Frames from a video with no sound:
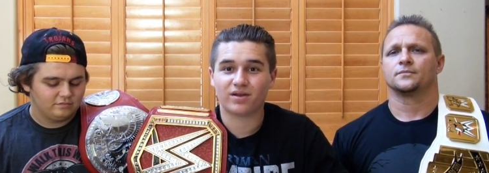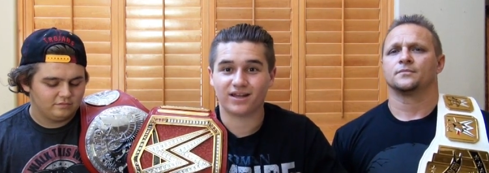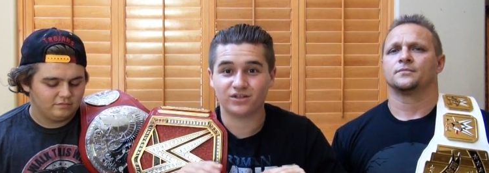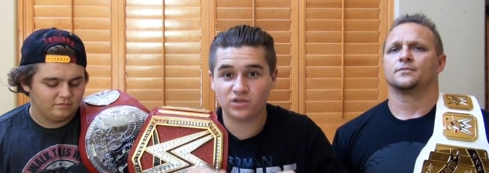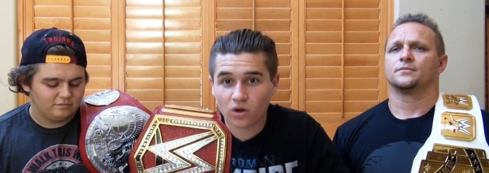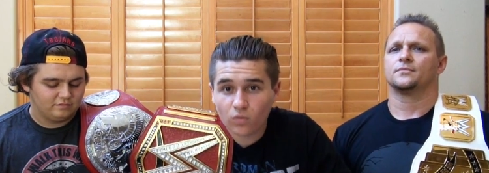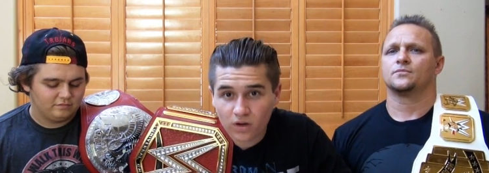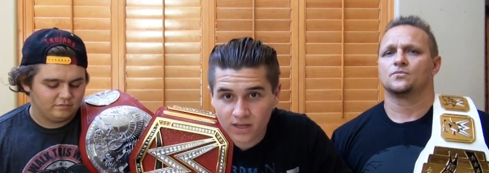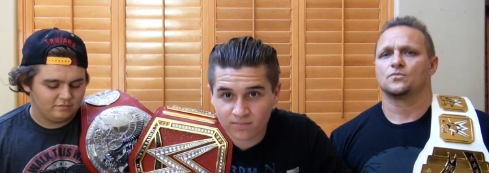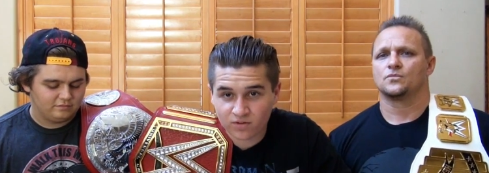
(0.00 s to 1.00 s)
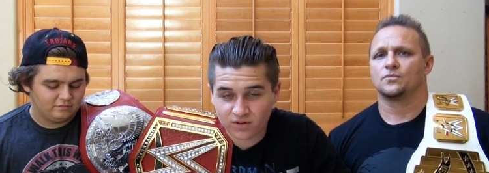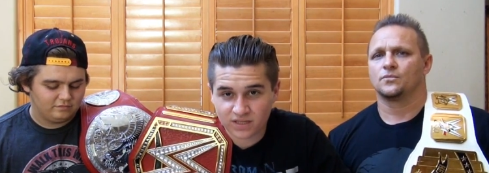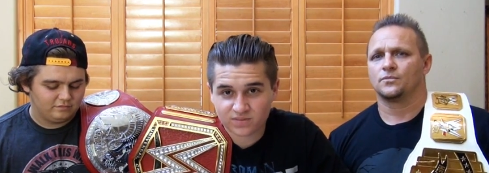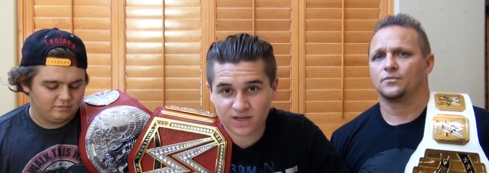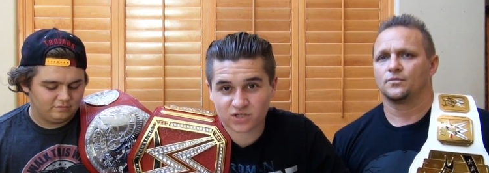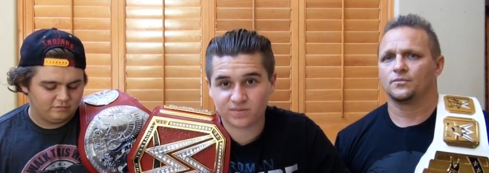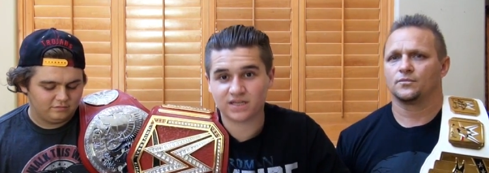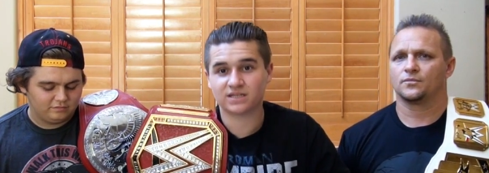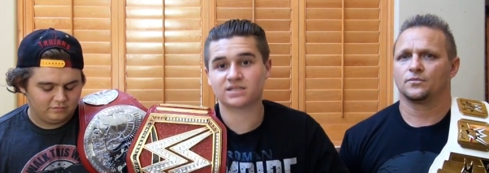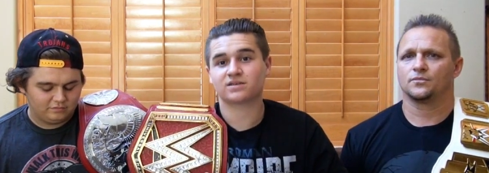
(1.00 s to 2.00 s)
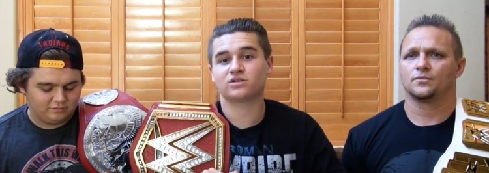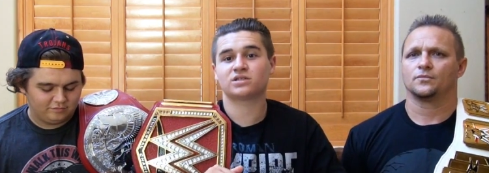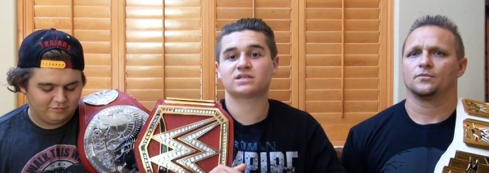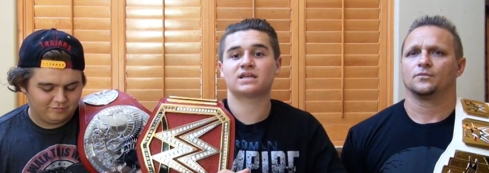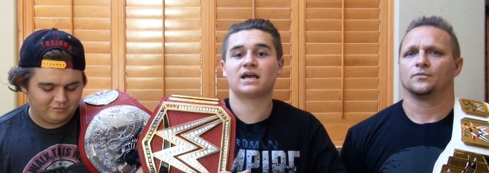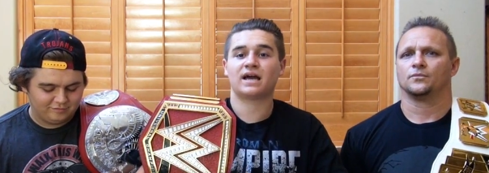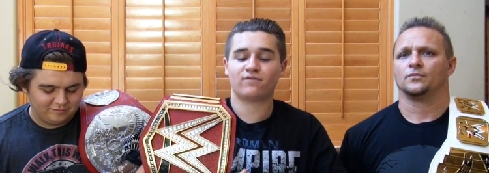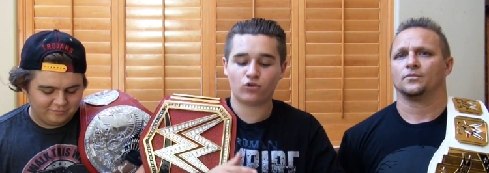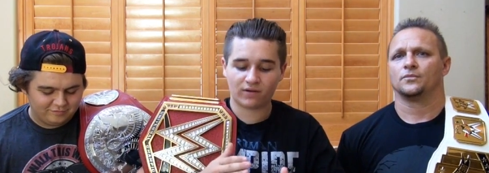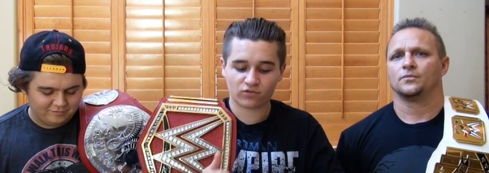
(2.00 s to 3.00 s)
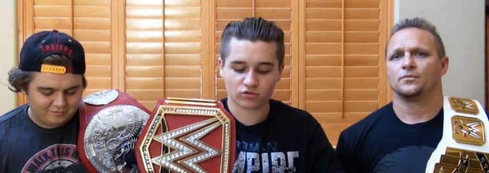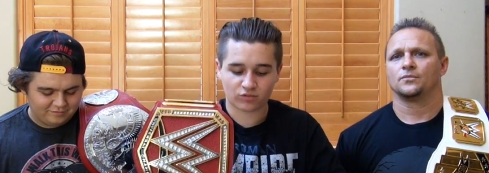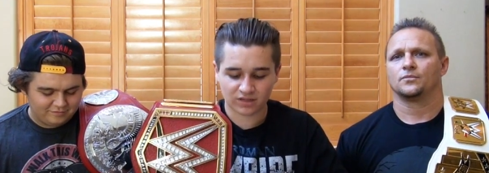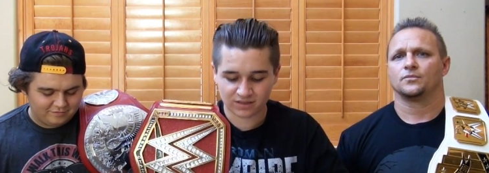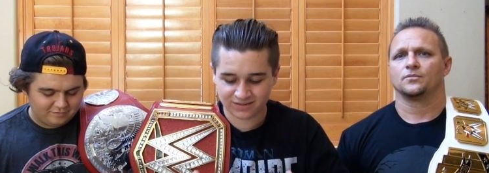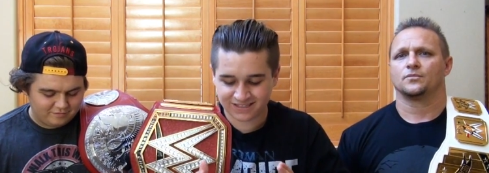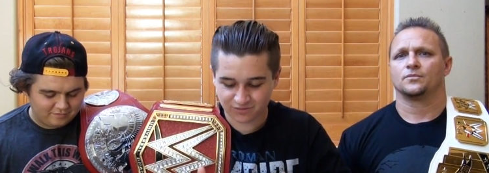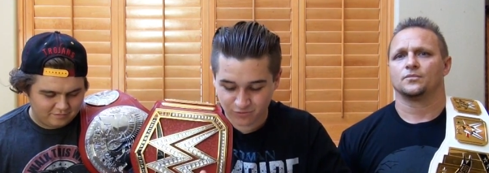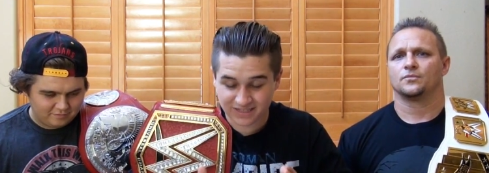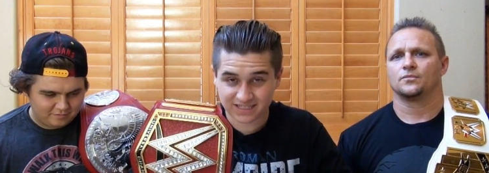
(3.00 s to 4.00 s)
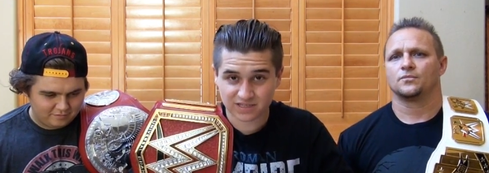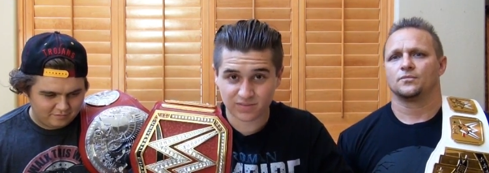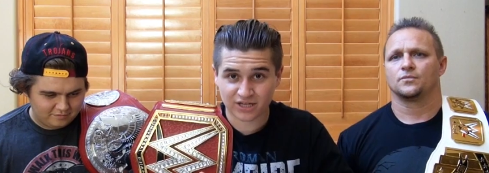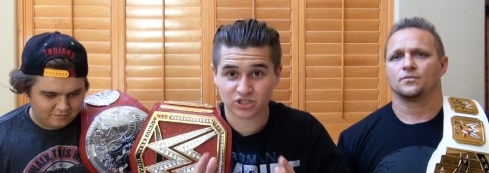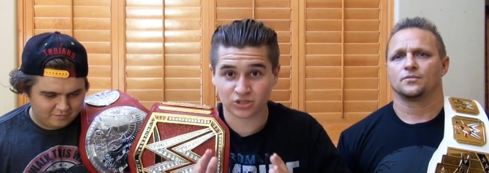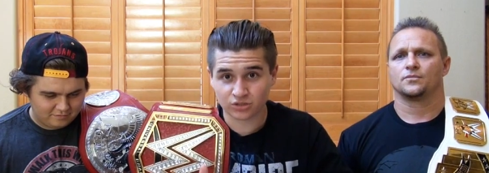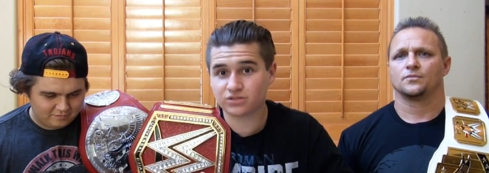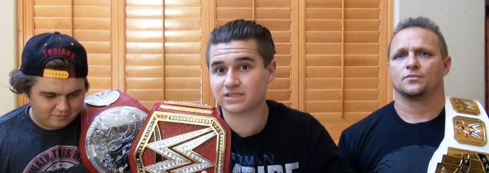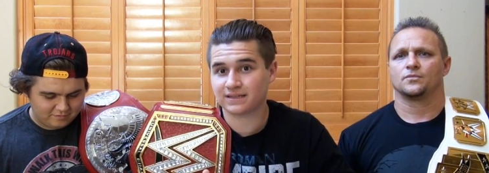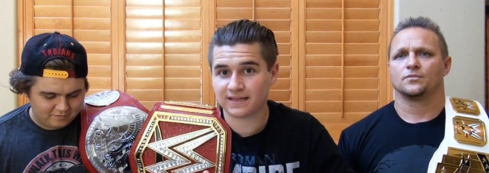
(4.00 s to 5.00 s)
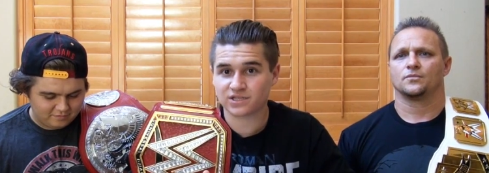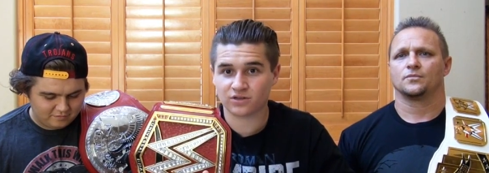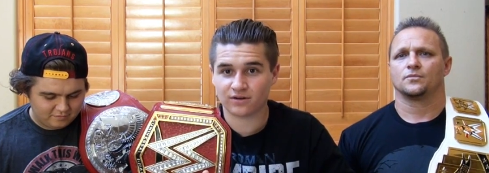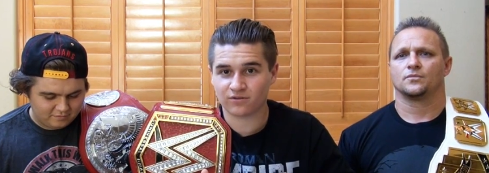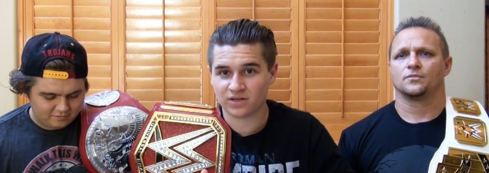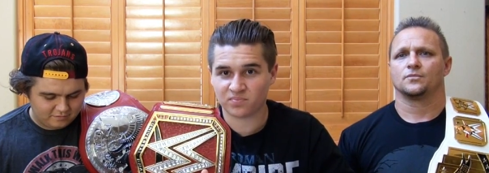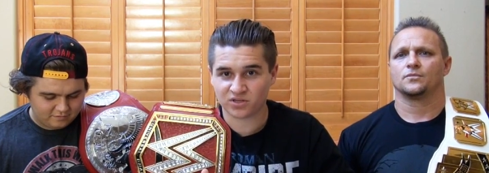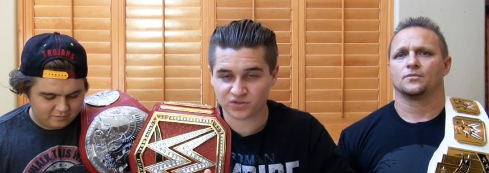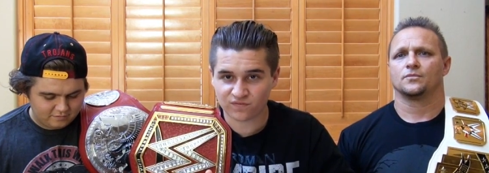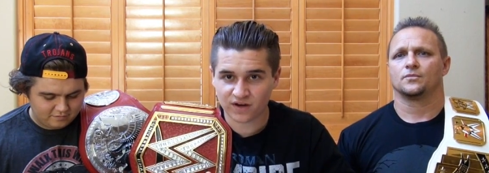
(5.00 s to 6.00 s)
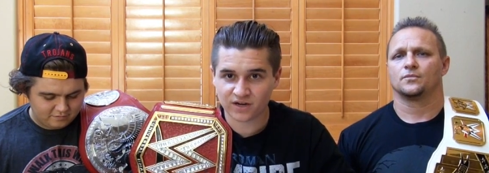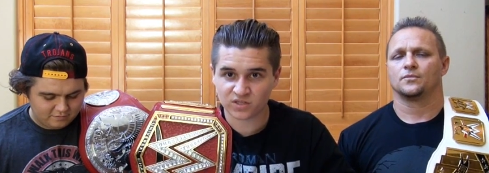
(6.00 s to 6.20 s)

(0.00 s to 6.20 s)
Speaker 1: but I don't want him to win this match because they're just going to have whoever wins this match lose to Lesnar at Great Balls of Fire.